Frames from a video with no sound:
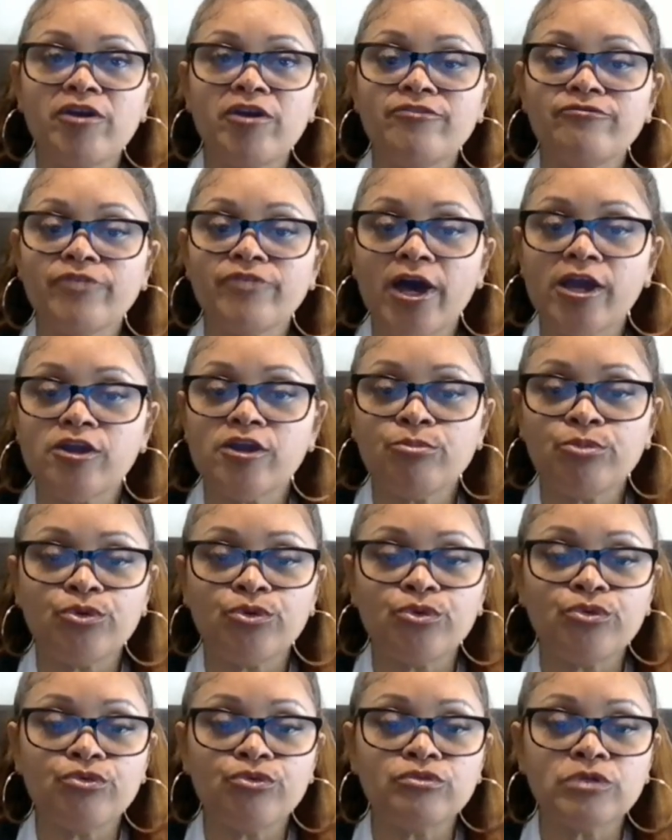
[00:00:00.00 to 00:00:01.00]
sharing
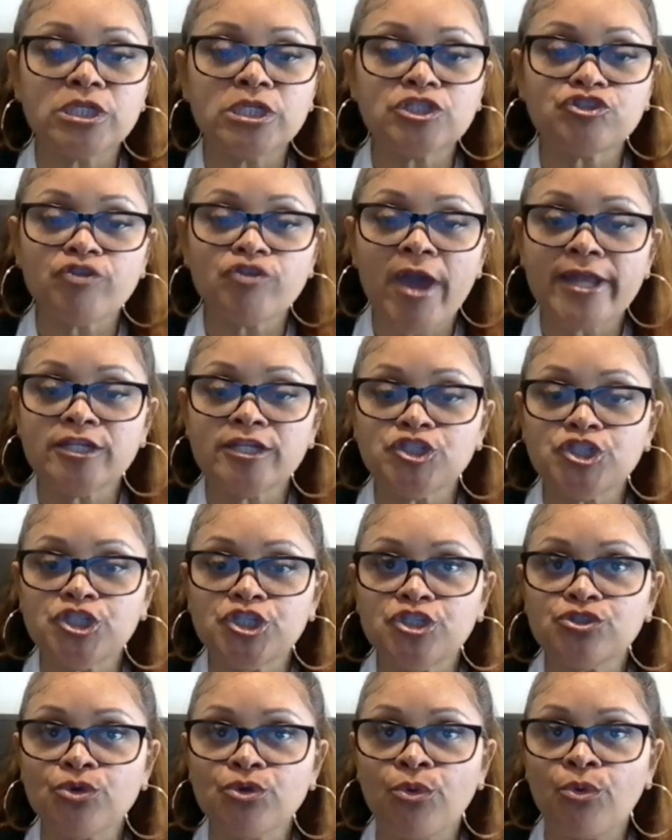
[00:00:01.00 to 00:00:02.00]
valuable
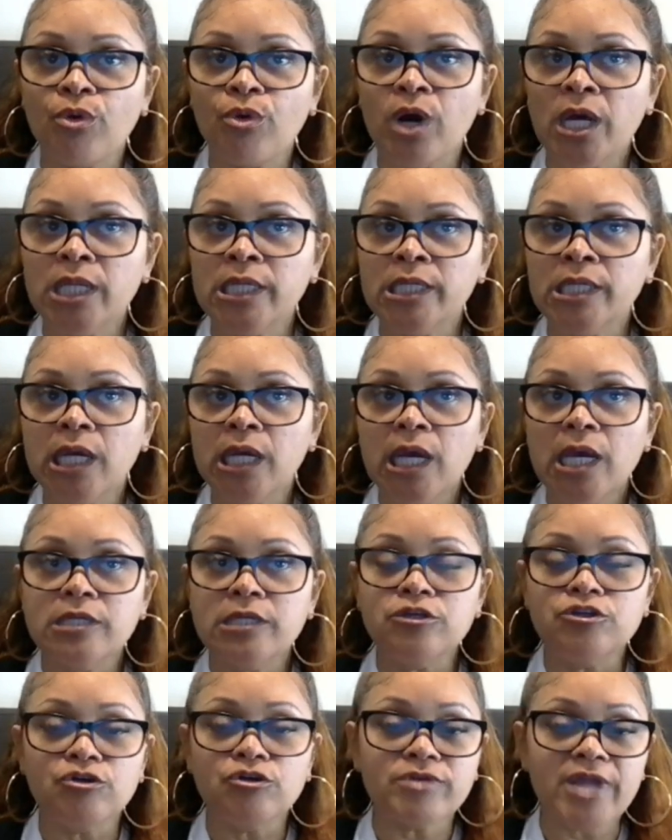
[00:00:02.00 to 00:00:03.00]
strategies
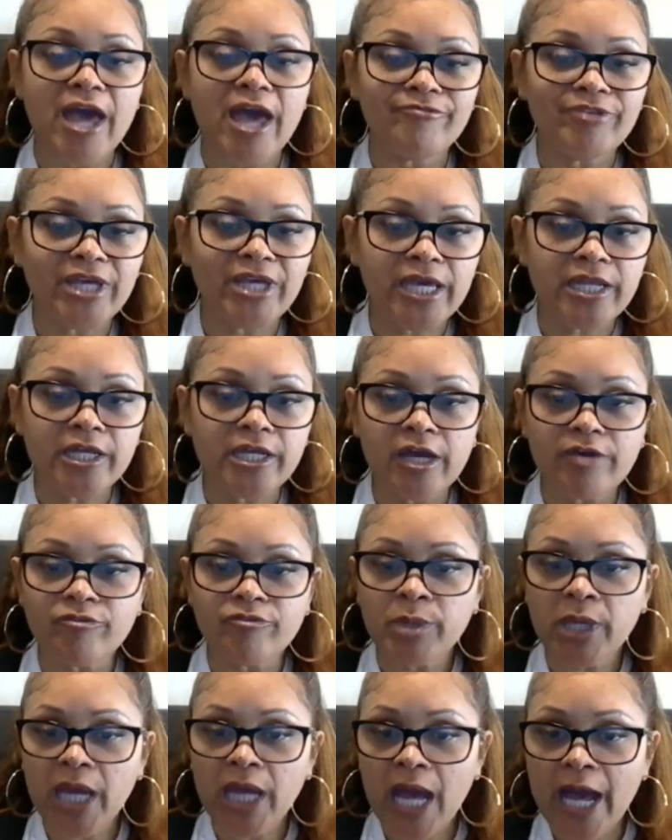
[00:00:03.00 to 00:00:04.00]
on,
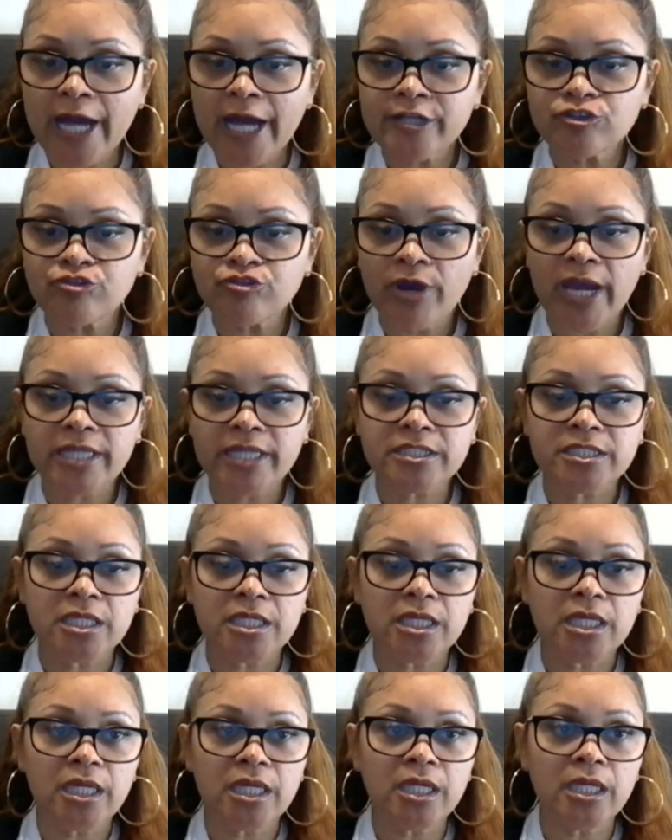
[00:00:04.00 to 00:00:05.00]
navigating government
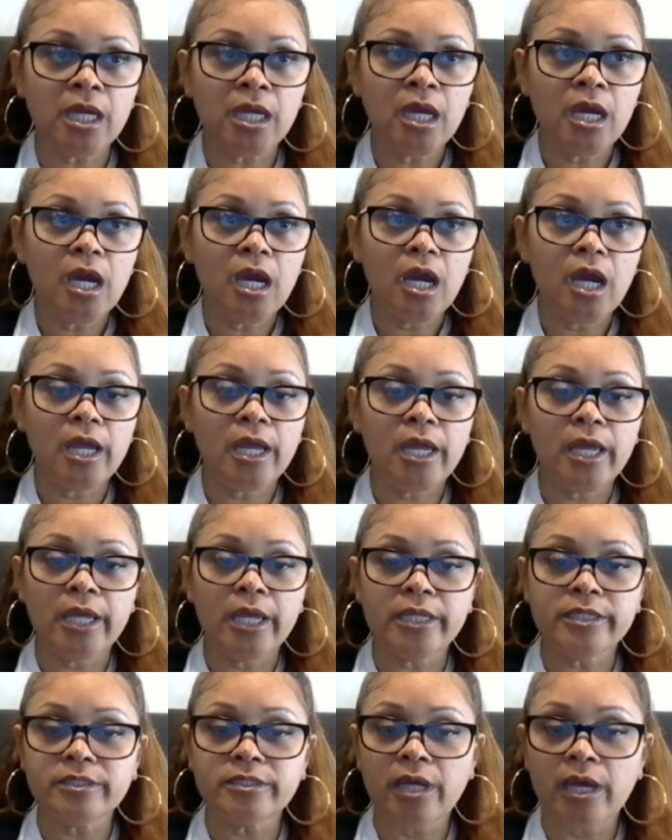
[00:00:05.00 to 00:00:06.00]
contracting.
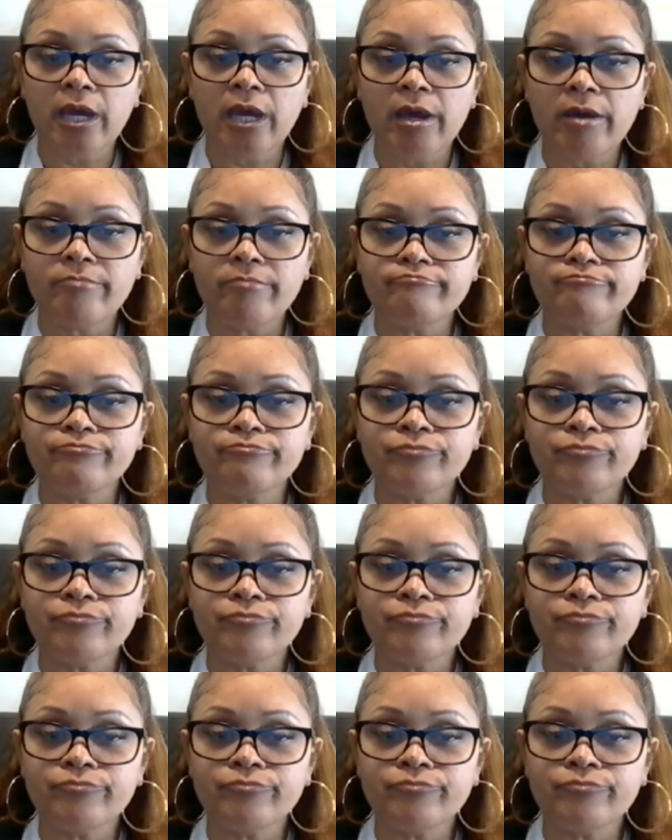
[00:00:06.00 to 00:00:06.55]
And,